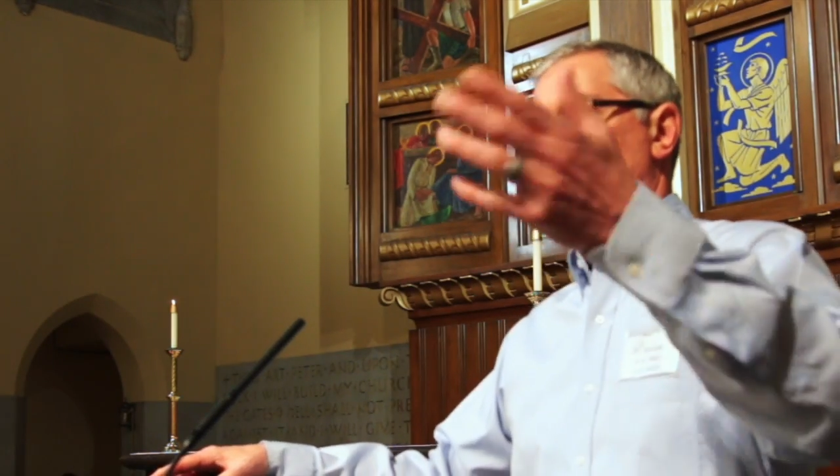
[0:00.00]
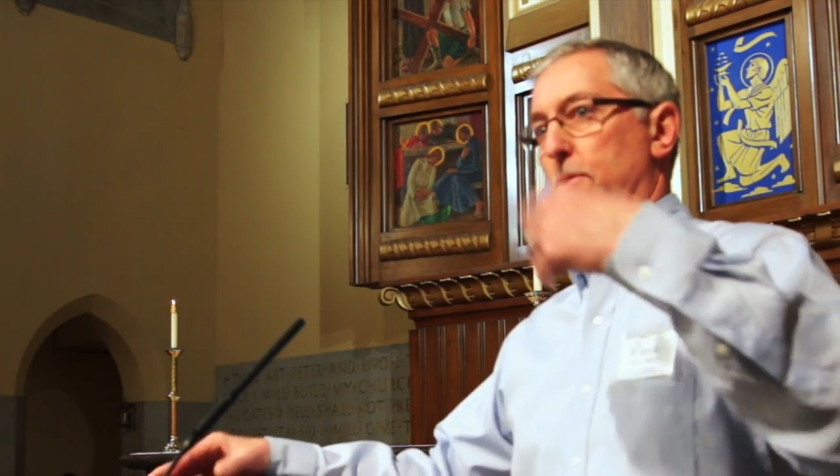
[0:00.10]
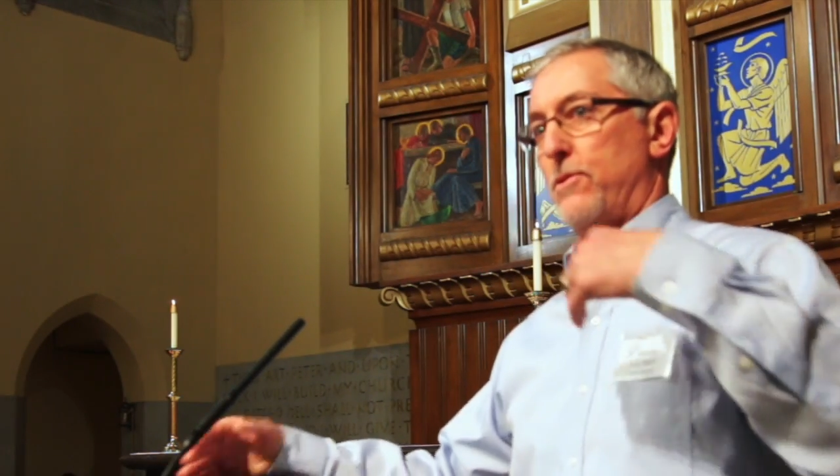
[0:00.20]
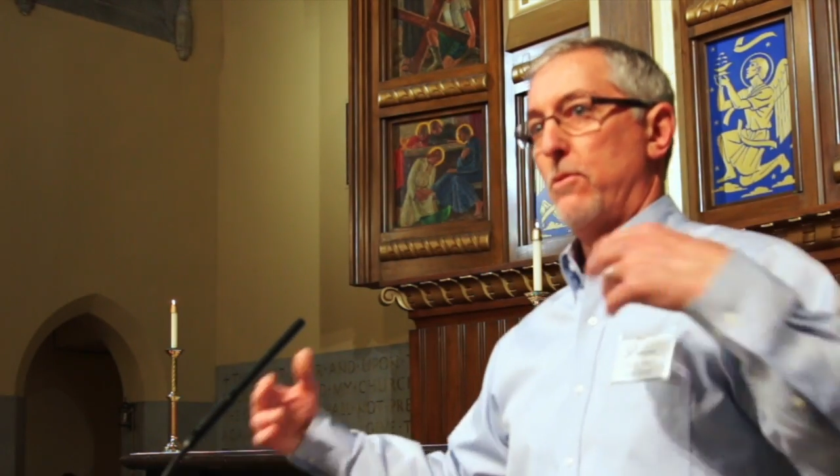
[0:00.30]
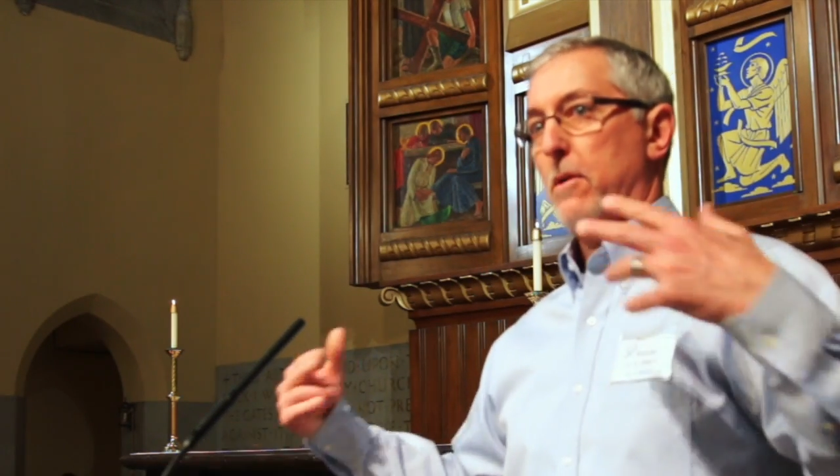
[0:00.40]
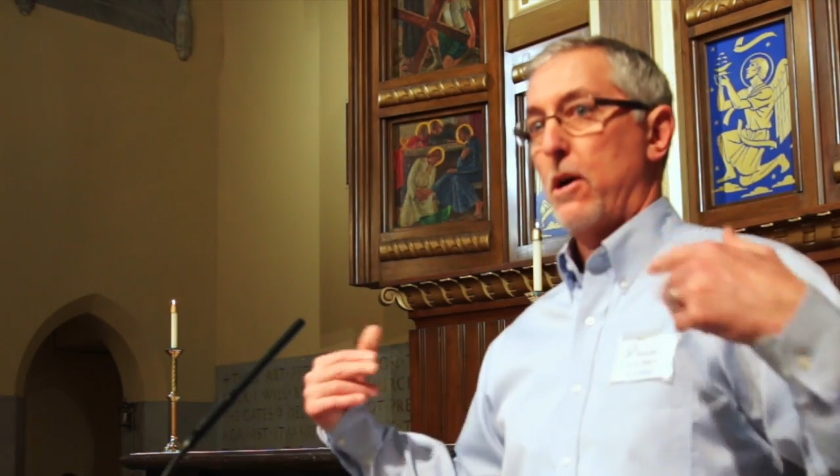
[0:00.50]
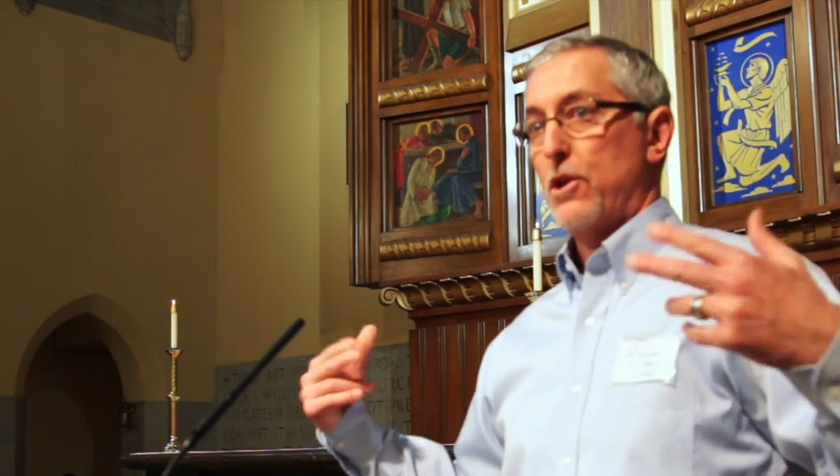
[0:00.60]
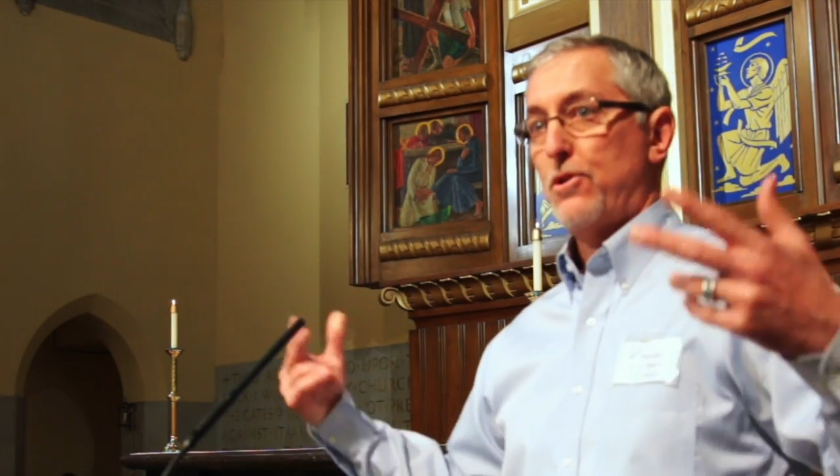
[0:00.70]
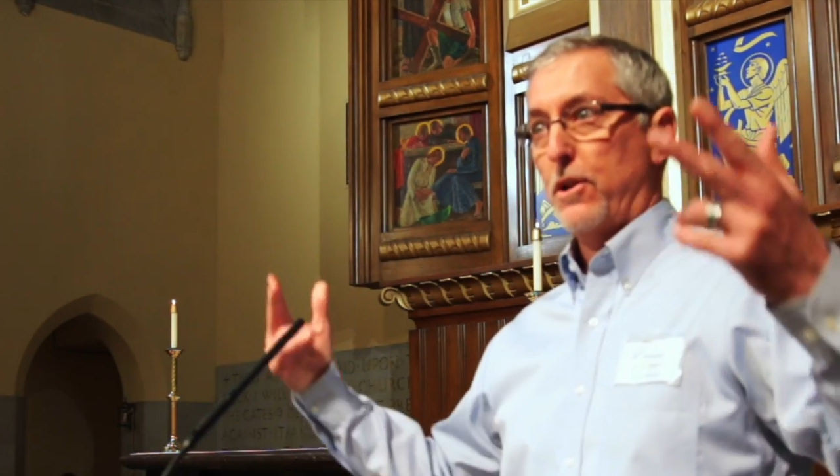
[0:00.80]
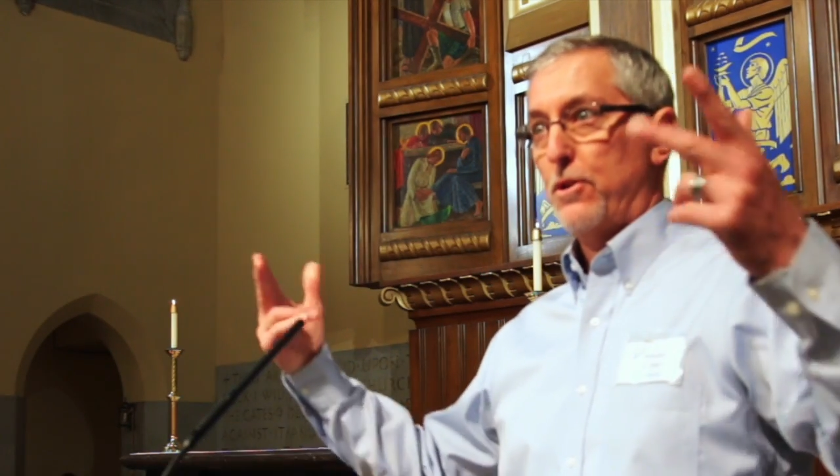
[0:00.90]
I was doing my
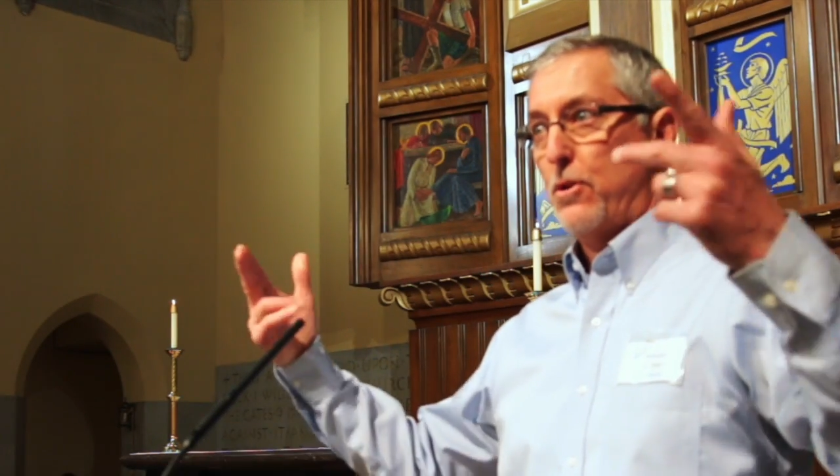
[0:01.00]
usherly